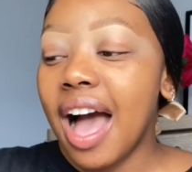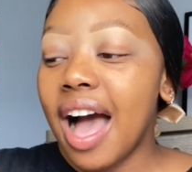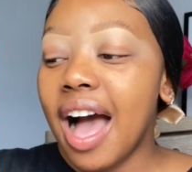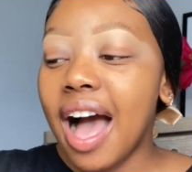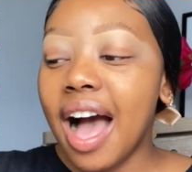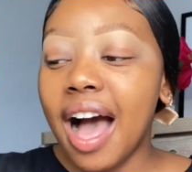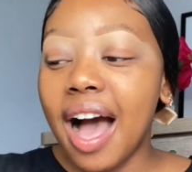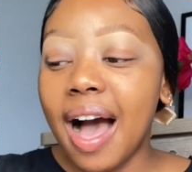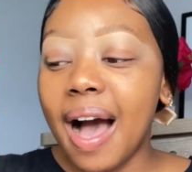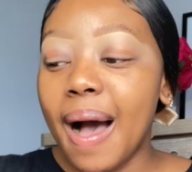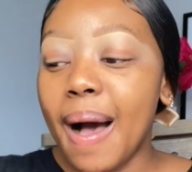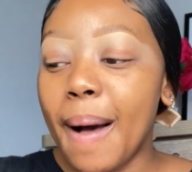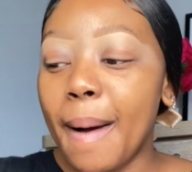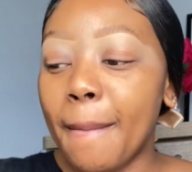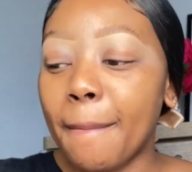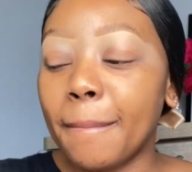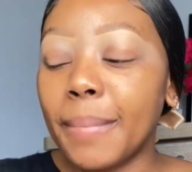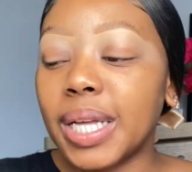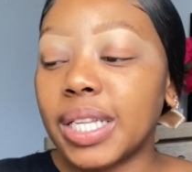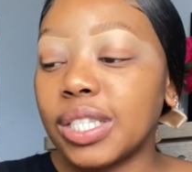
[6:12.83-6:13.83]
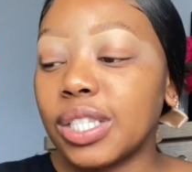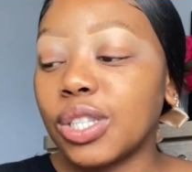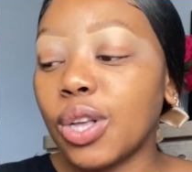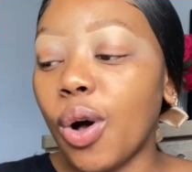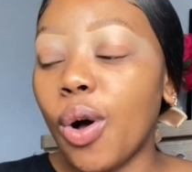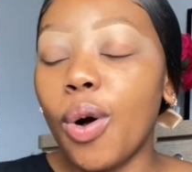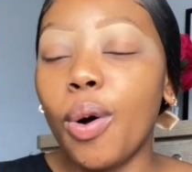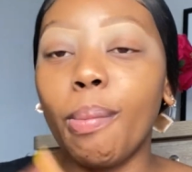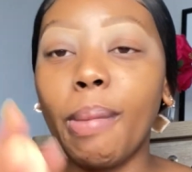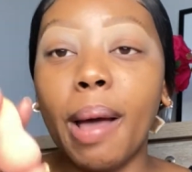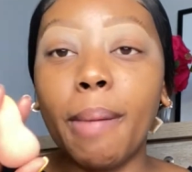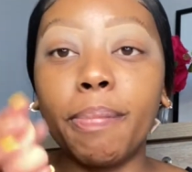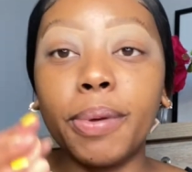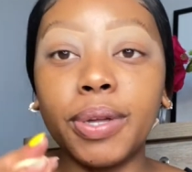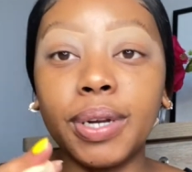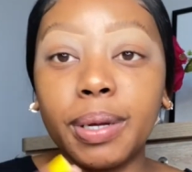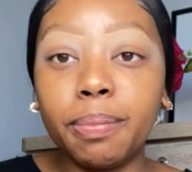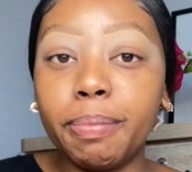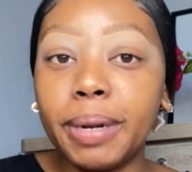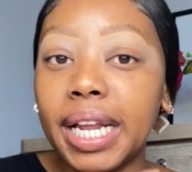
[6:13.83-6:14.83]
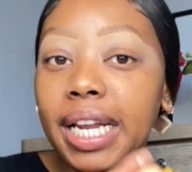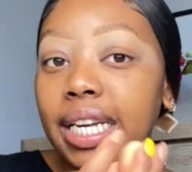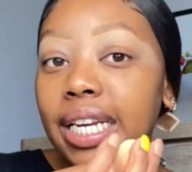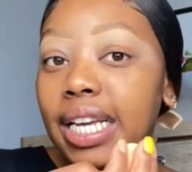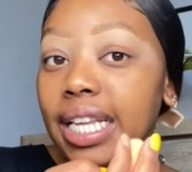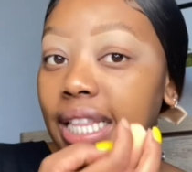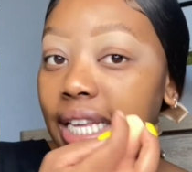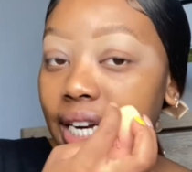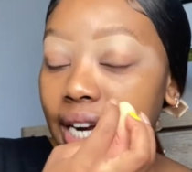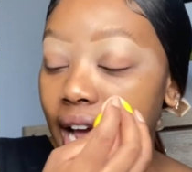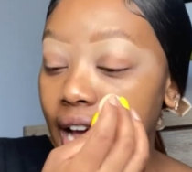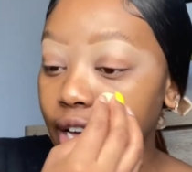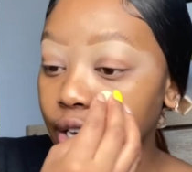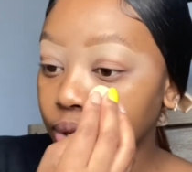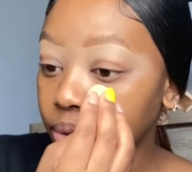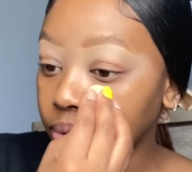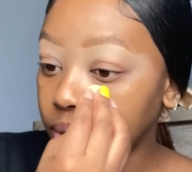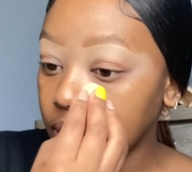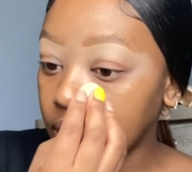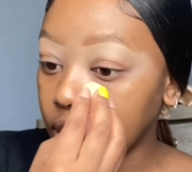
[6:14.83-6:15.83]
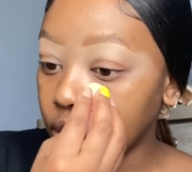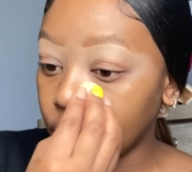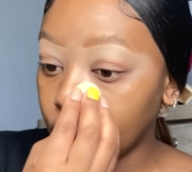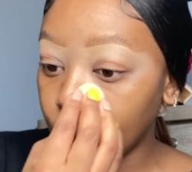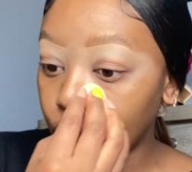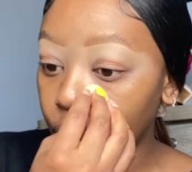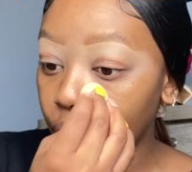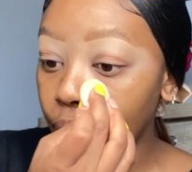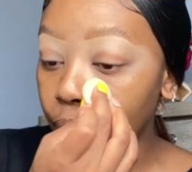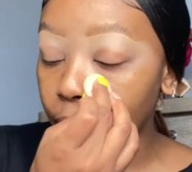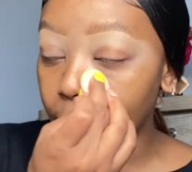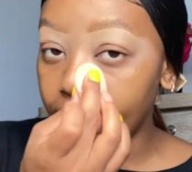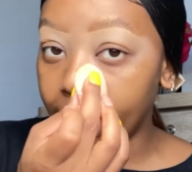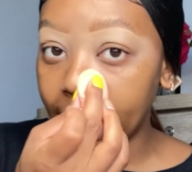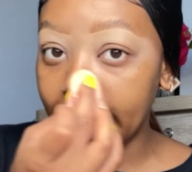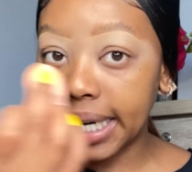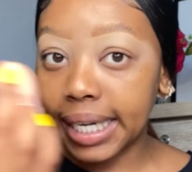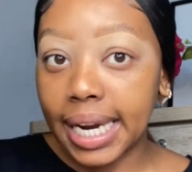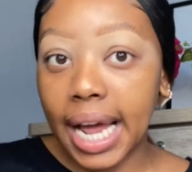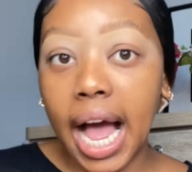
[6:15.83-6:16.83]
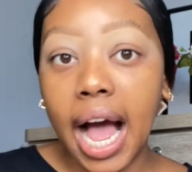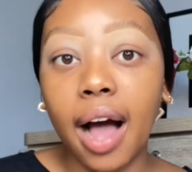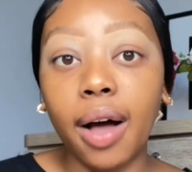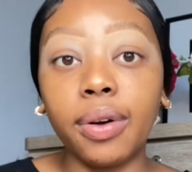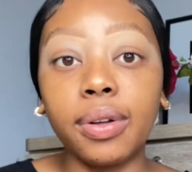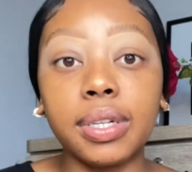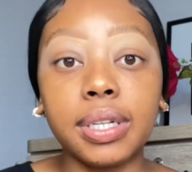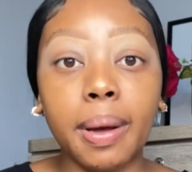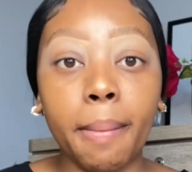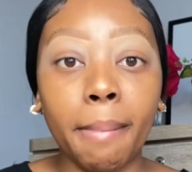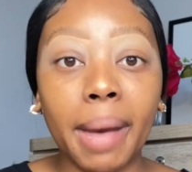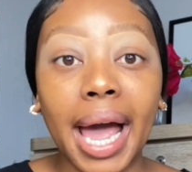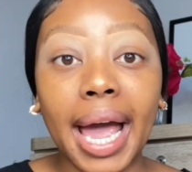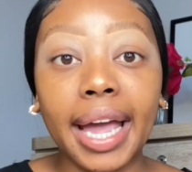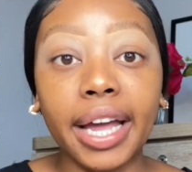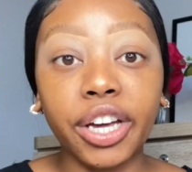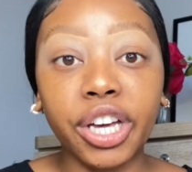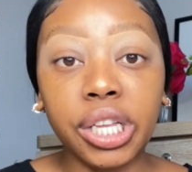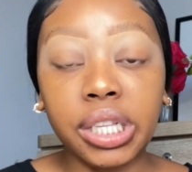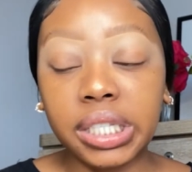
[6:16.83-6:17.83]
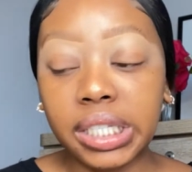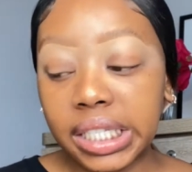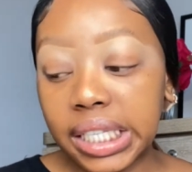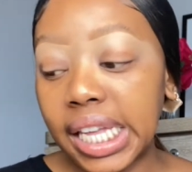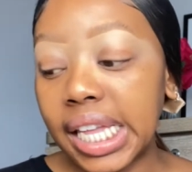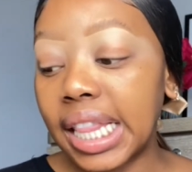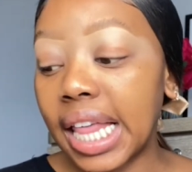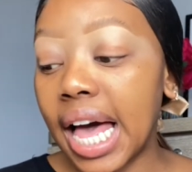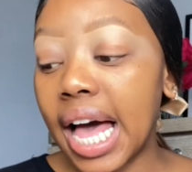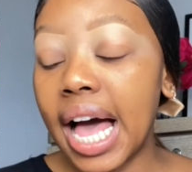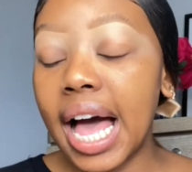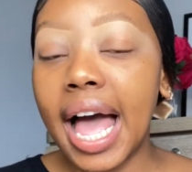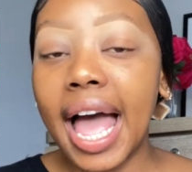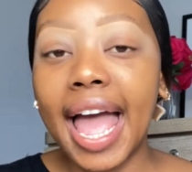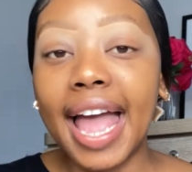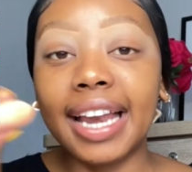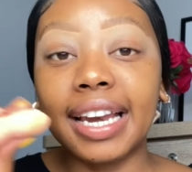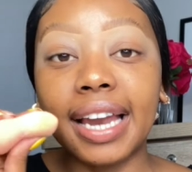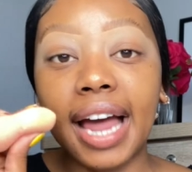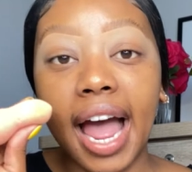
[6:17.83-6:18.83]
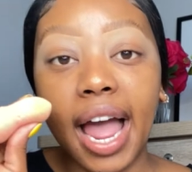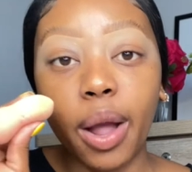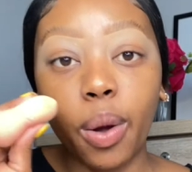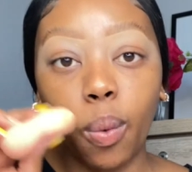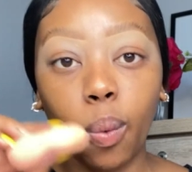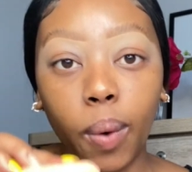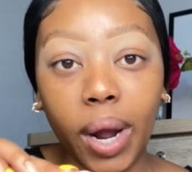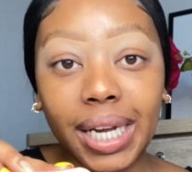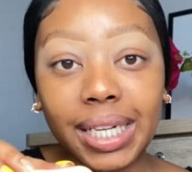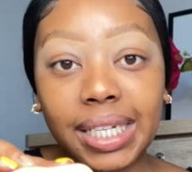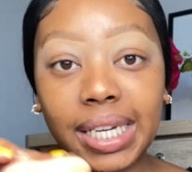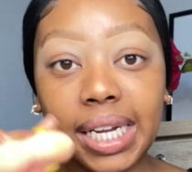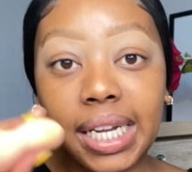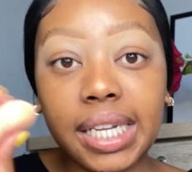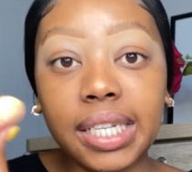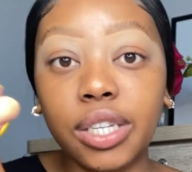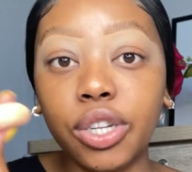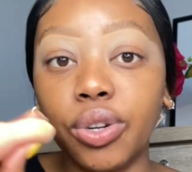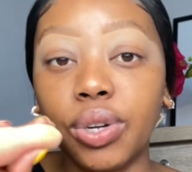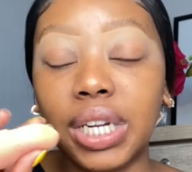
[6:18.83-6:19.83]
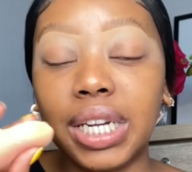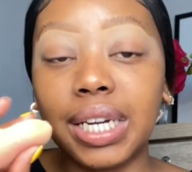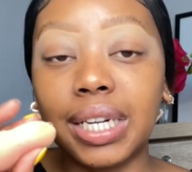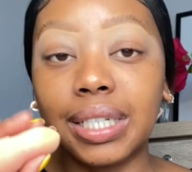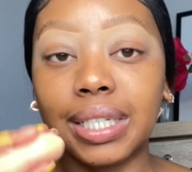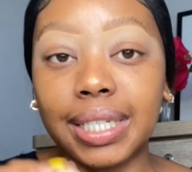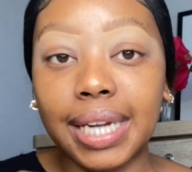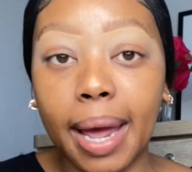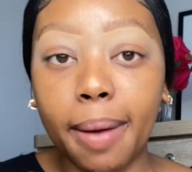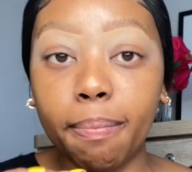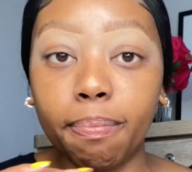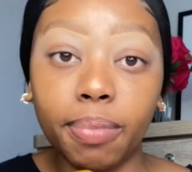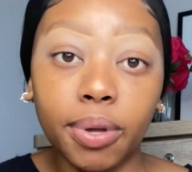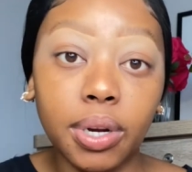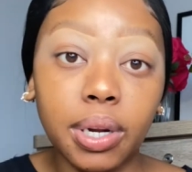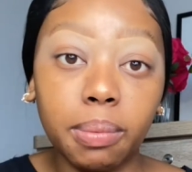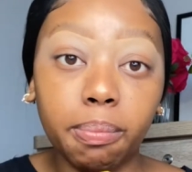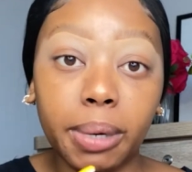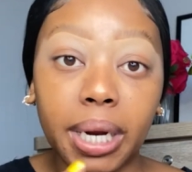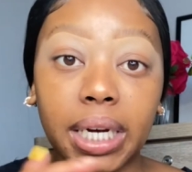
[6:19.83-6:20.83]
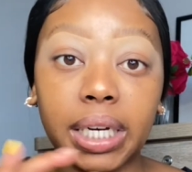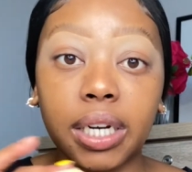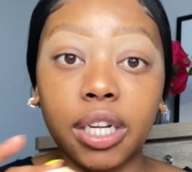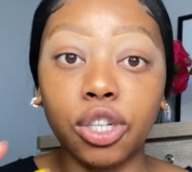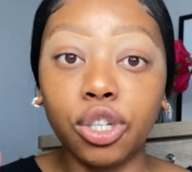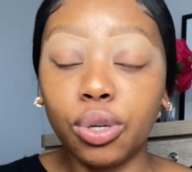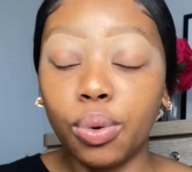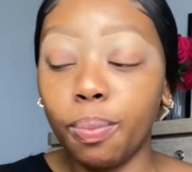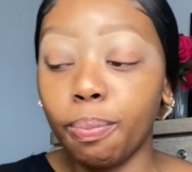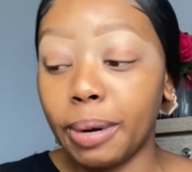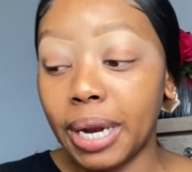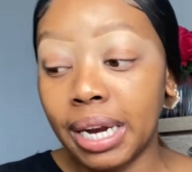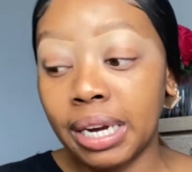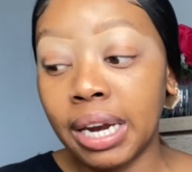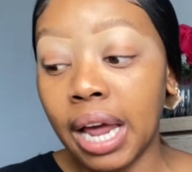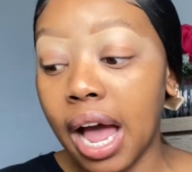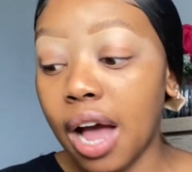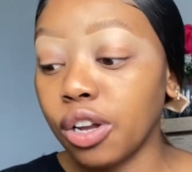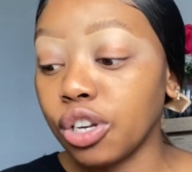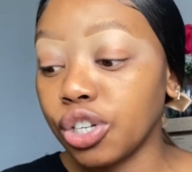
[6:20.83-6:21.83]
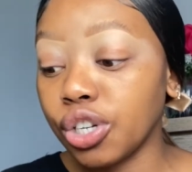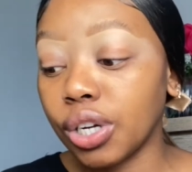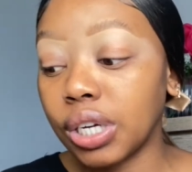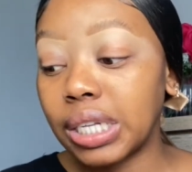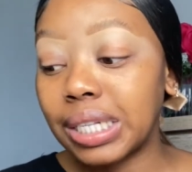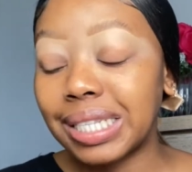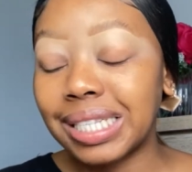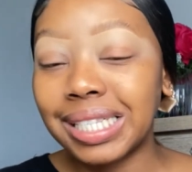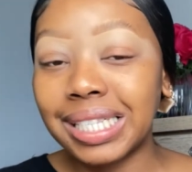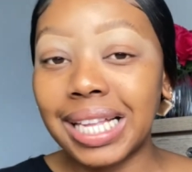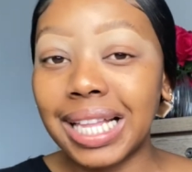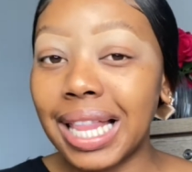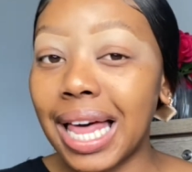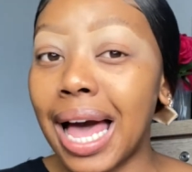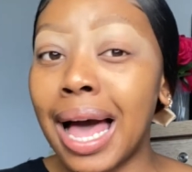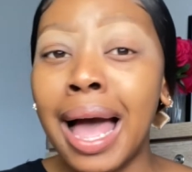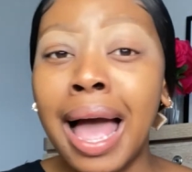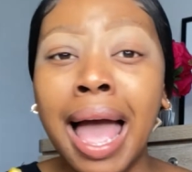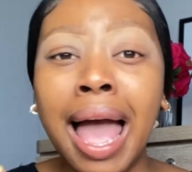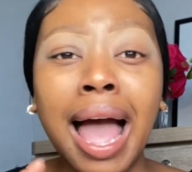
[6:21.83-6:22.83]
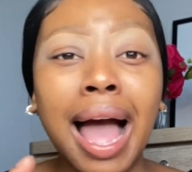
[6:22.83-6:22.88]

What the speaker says: So my beauty blender, then I use it to blend out my concealer and I wet it. You need a damp beauty blender to blend out your concealer.